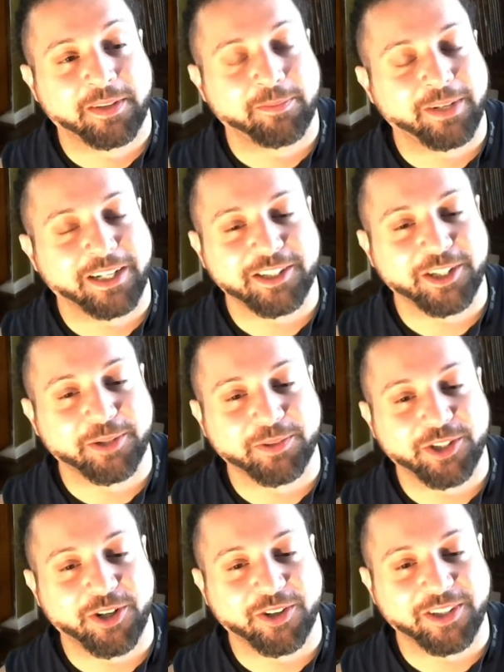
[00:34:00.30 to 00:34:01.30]
I guess there was
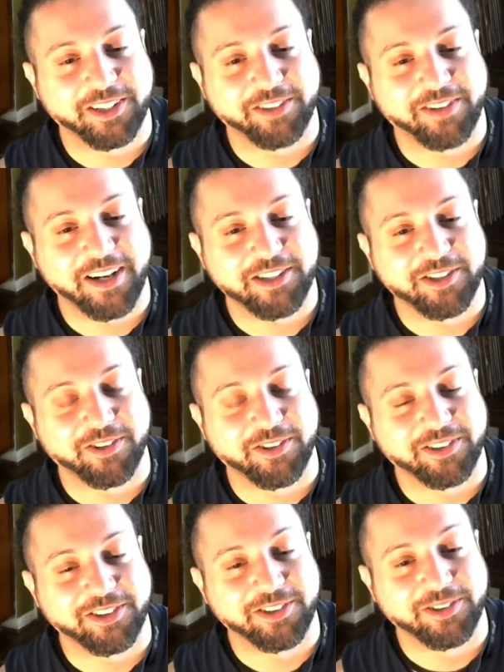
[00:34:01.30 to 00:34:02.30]
chunk in the last
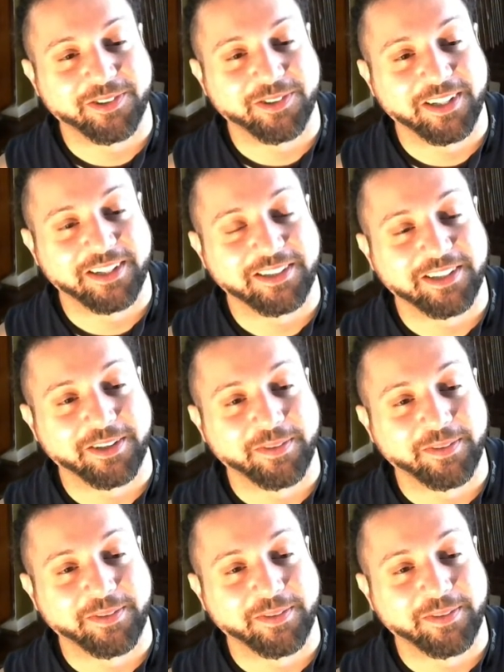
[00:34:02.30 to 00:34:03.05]
song too, right? So,